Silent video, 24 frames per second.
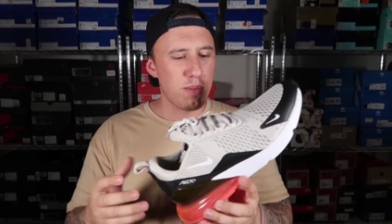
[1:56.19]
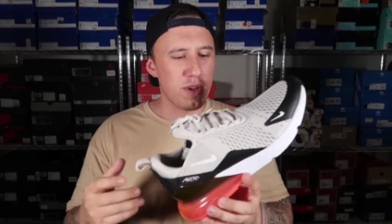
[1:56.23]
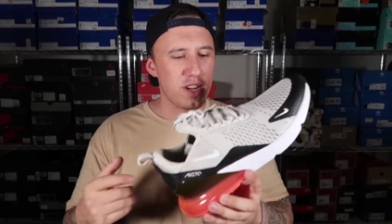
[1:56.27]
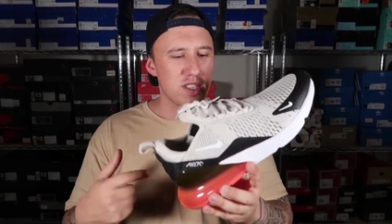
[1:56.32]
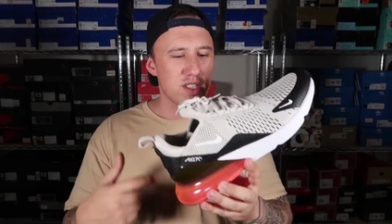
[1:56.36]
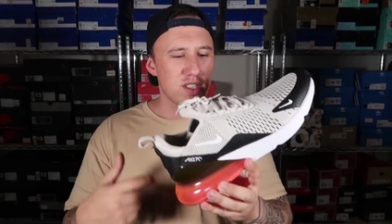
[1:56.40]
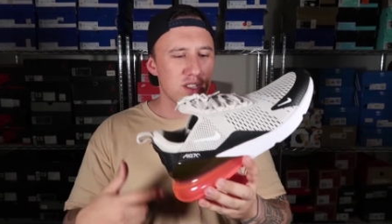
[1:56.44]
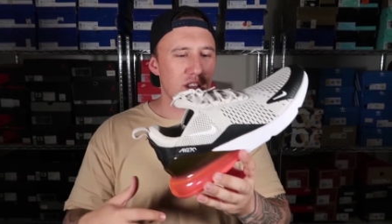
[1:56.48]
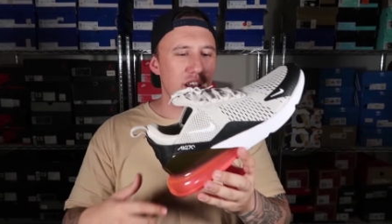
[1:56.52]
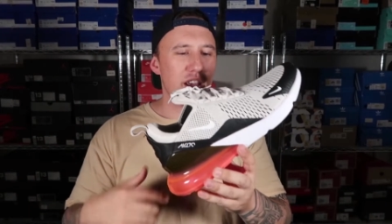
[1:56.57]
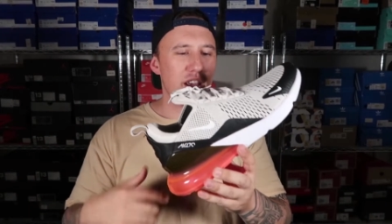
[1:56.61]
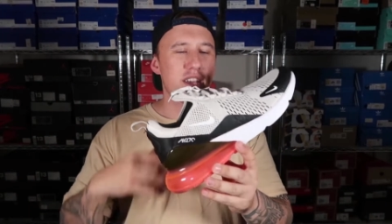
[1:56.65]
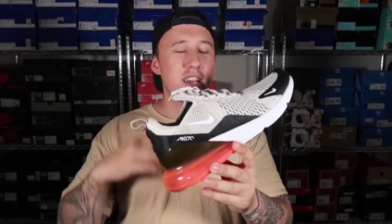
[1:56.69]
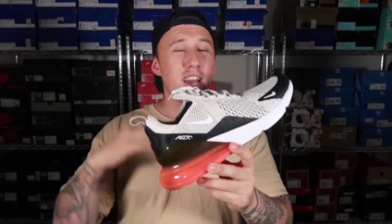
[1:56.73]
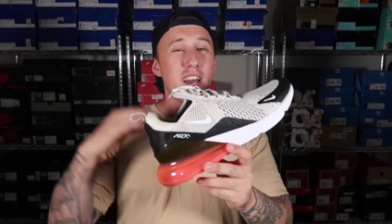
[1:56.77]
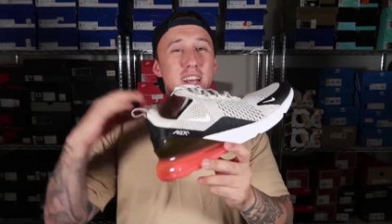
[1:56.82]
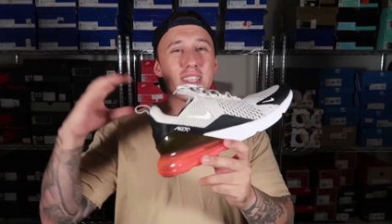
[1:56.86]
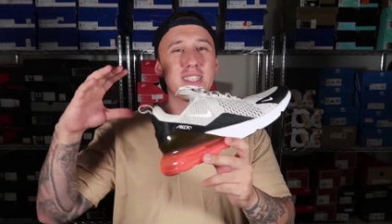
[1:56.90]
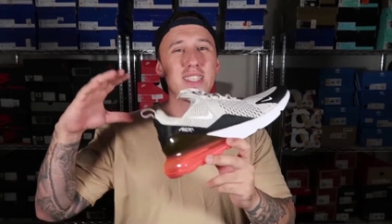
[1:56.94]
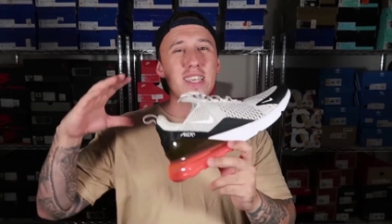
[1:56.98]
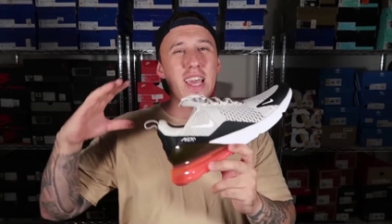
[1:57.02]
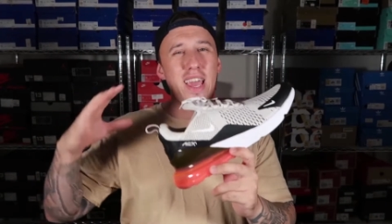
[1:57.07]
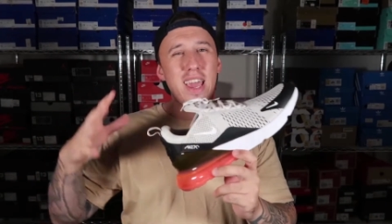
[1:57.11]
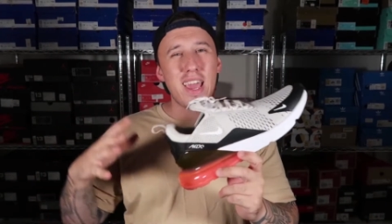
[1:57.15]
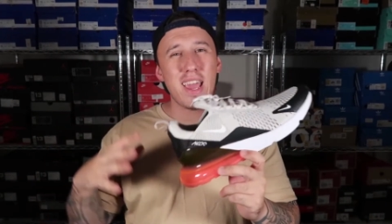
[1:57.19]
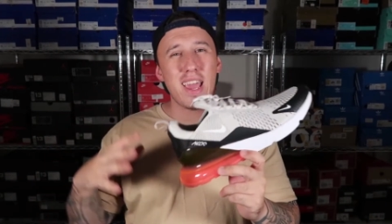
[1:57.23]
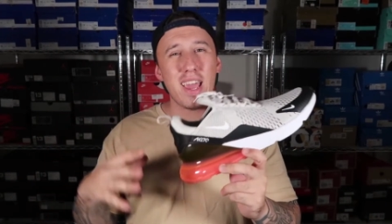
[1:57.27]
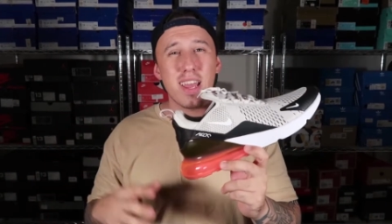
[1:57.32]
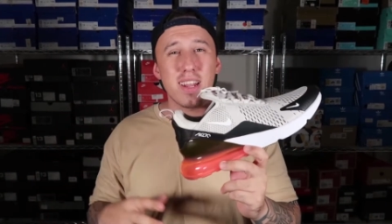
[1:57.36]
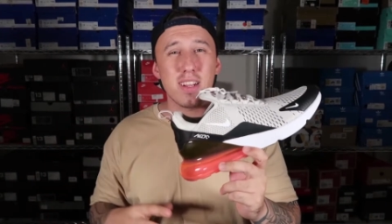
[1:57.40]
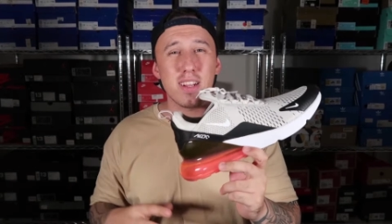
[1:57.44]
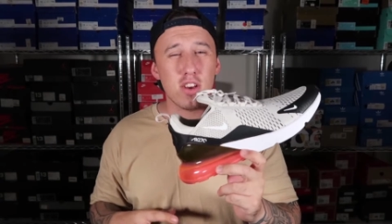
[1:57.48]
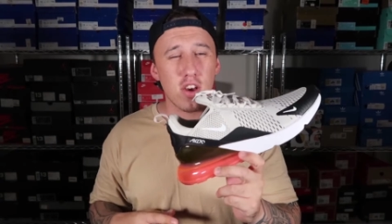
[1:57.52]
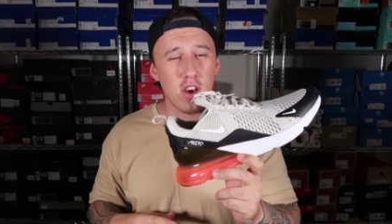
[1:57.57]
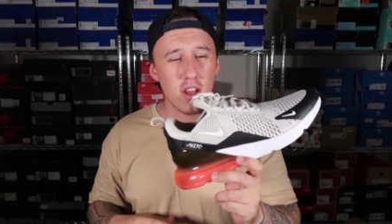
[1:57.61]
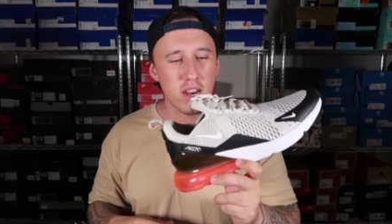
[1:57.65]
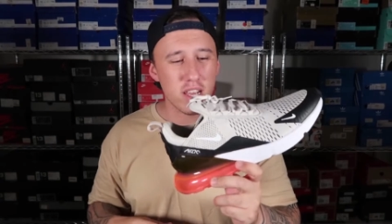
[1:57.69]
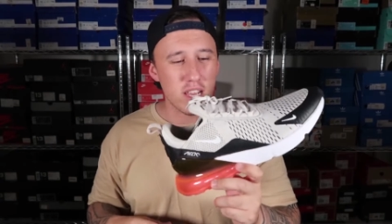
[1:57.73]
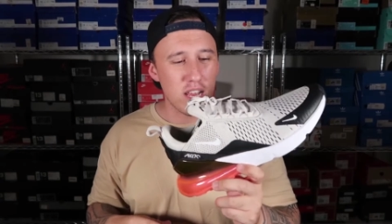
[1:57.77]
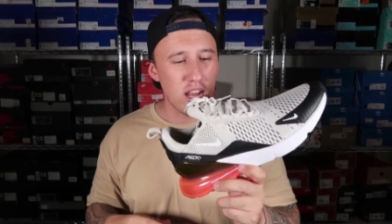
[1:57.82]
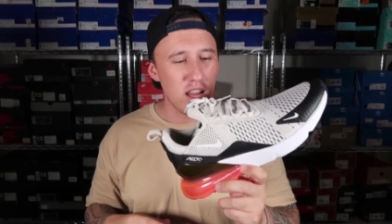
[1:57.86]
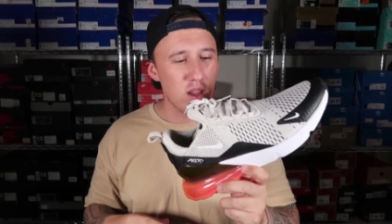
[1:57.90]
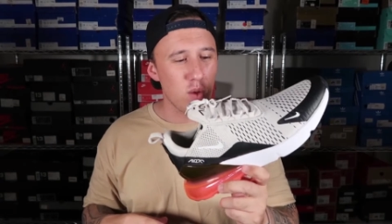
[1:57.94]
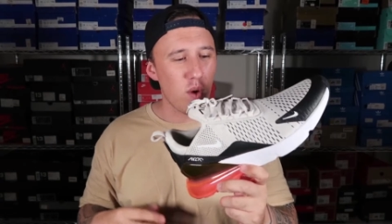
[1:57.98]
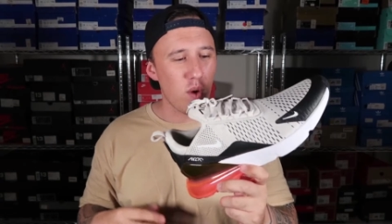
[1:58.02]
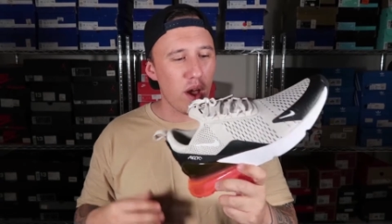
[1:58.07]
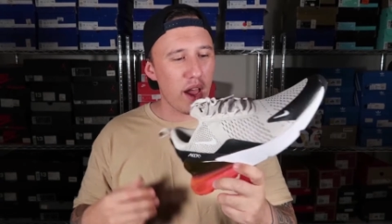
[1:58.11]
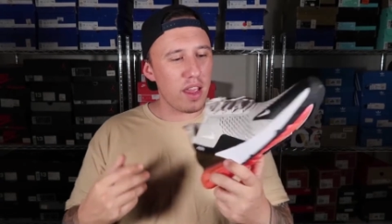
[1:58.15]
but it's like a tan kind of
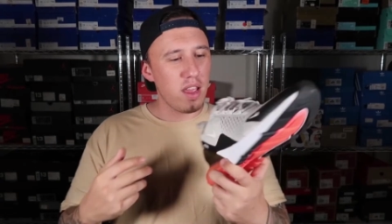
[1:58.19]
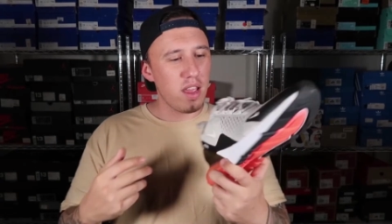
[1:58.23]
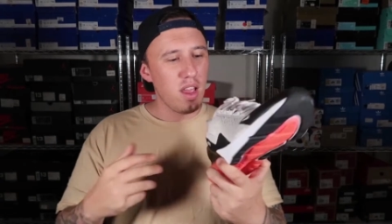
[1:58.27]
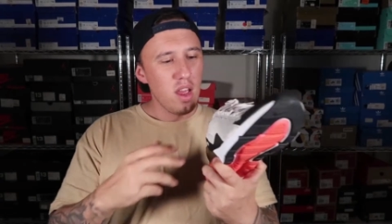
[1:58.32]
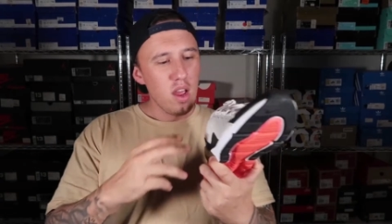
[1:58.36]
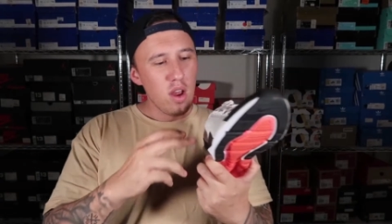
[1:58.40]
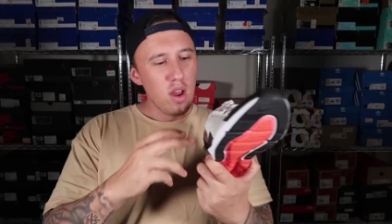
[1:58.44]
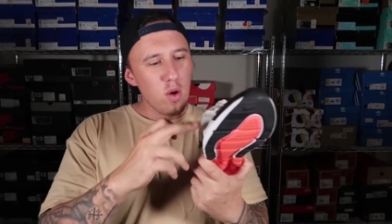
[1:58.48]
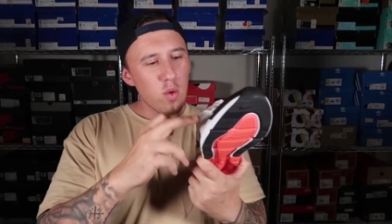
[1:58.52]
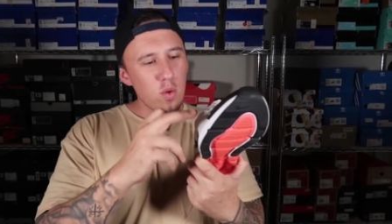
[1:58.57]
colorway